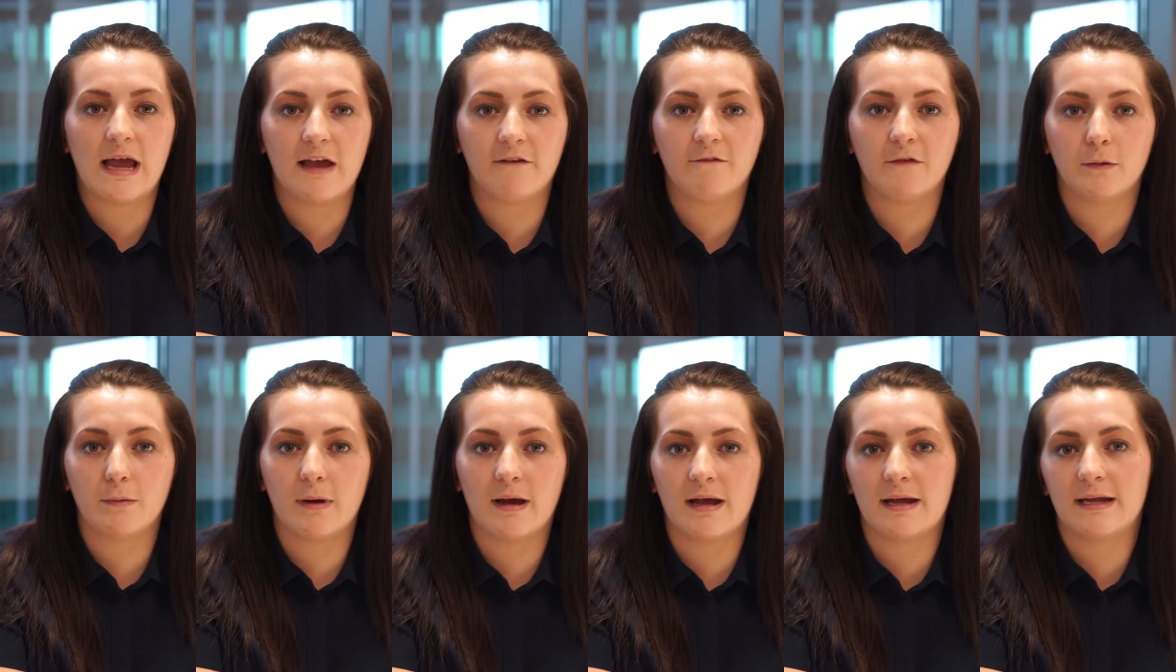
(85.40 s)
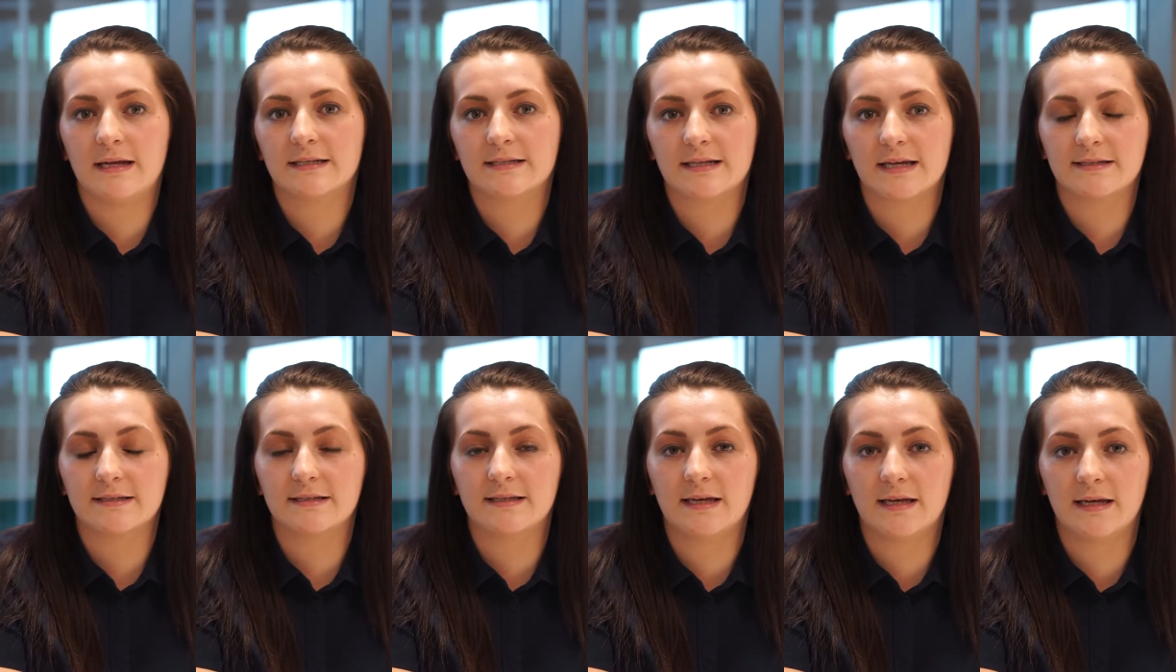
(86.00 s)
everywhere is
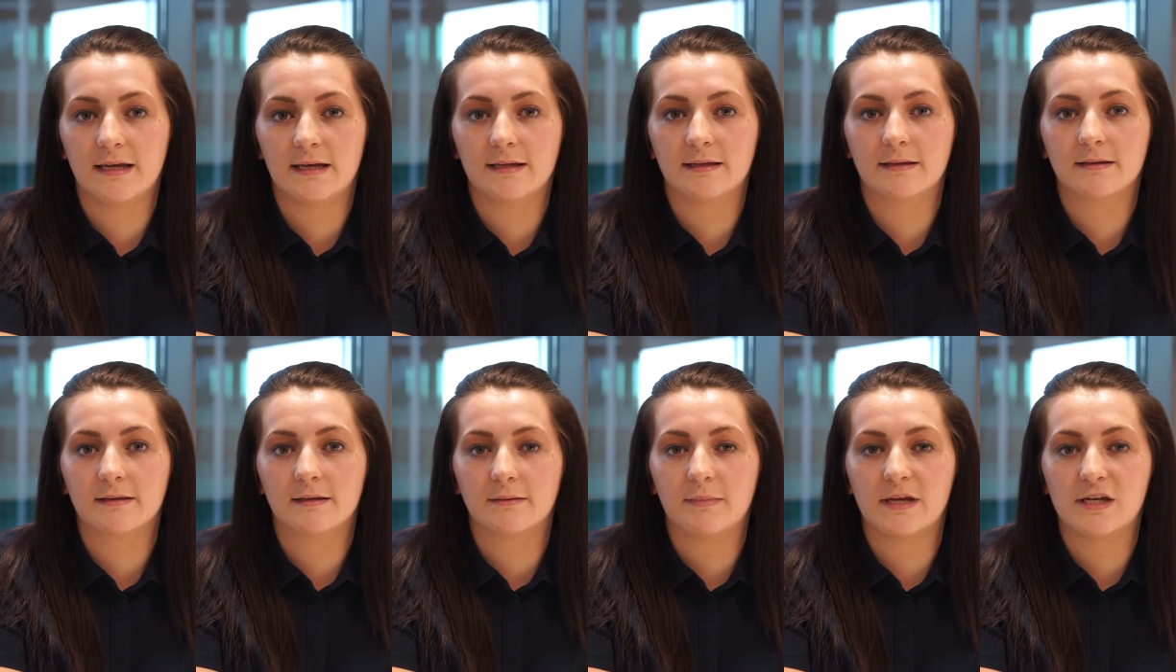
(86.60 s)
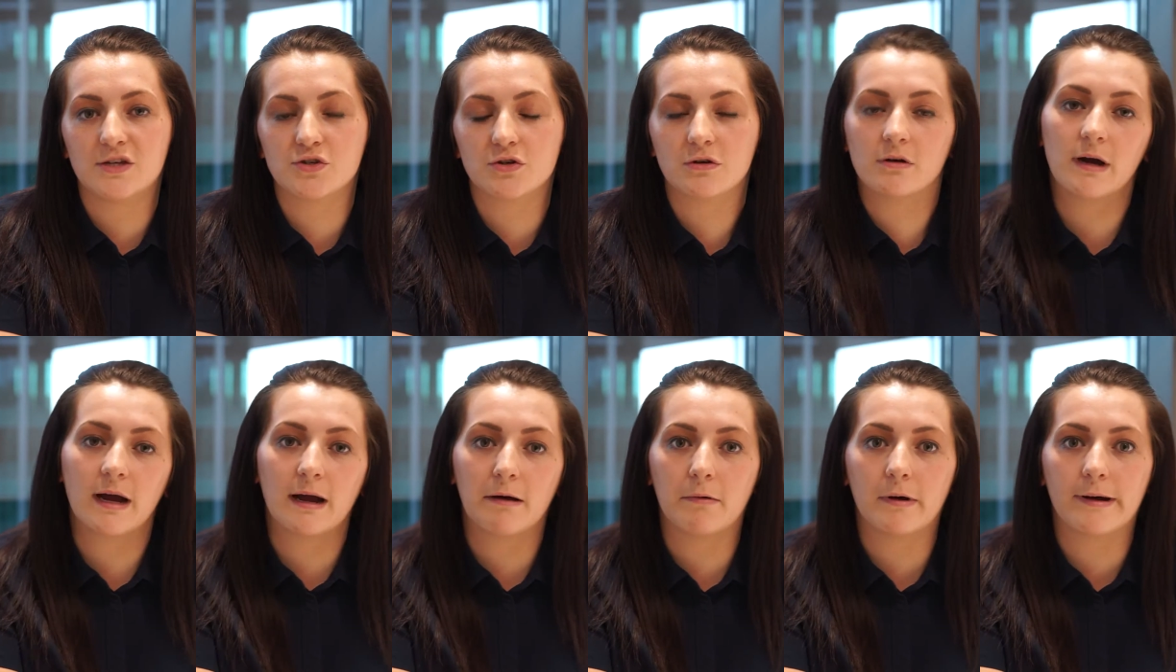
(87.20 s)
getting hit to make sure
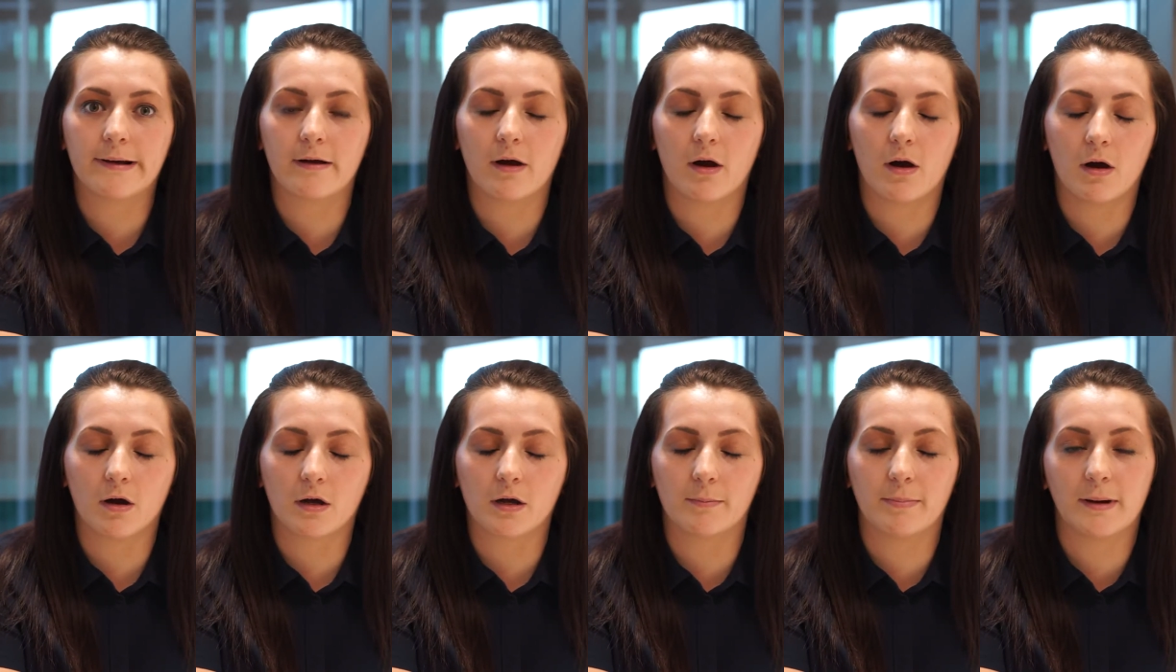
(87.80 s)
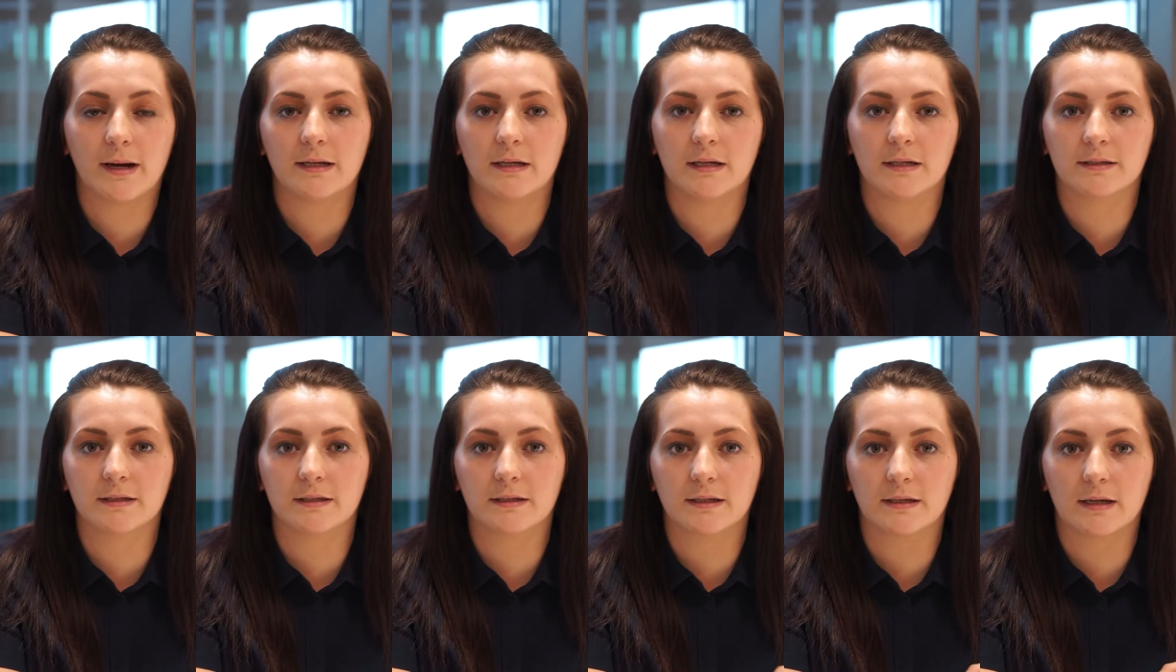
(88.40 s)
our
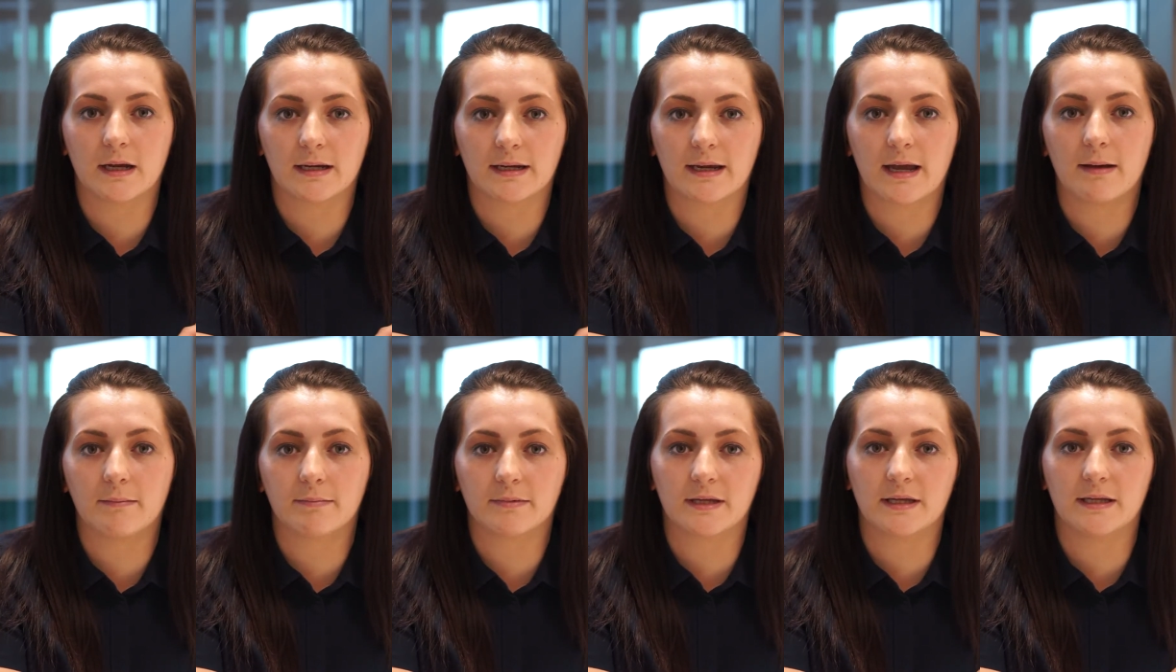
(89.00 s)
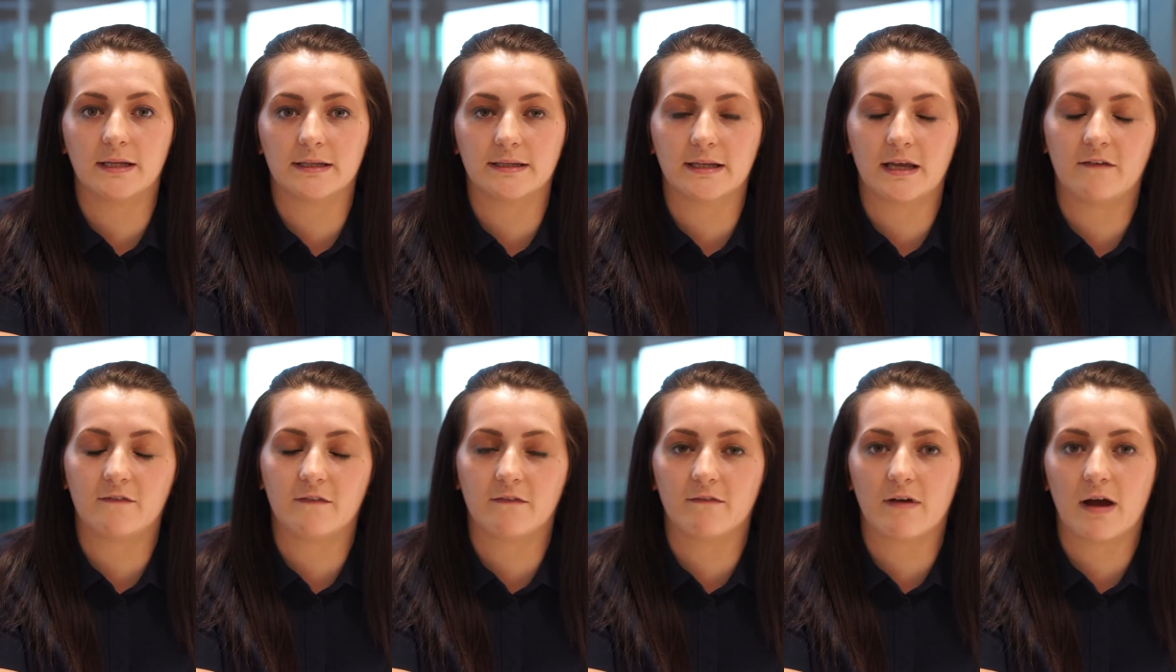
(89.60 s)
occupiers are kept in a
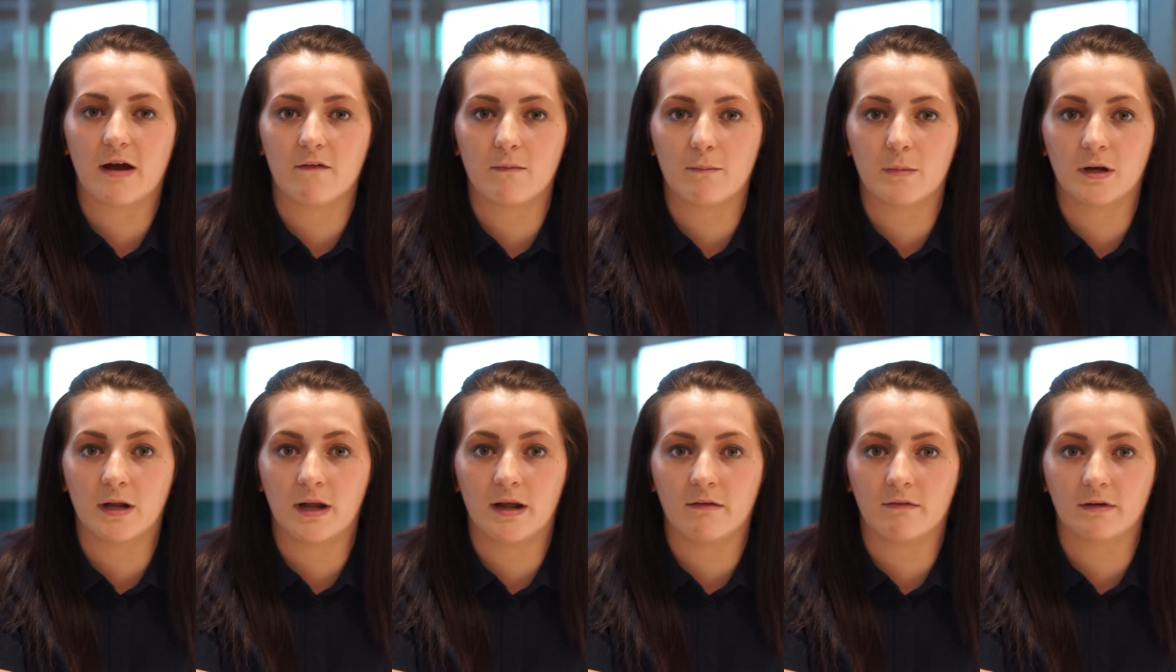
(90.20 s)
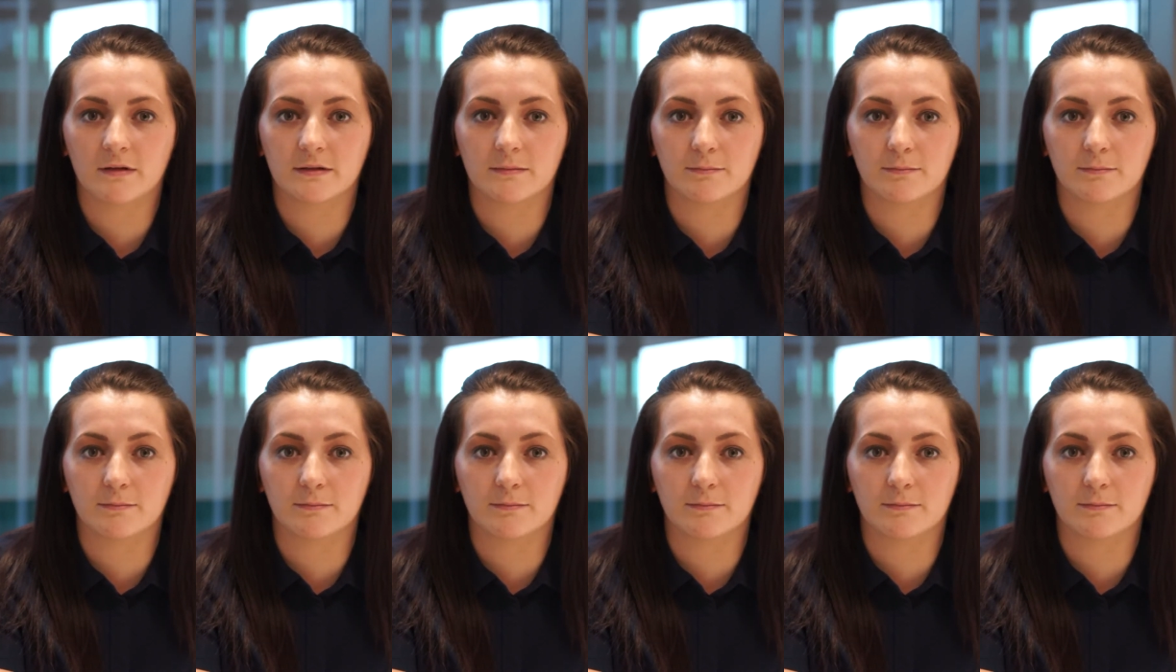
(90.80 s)
safe environment here on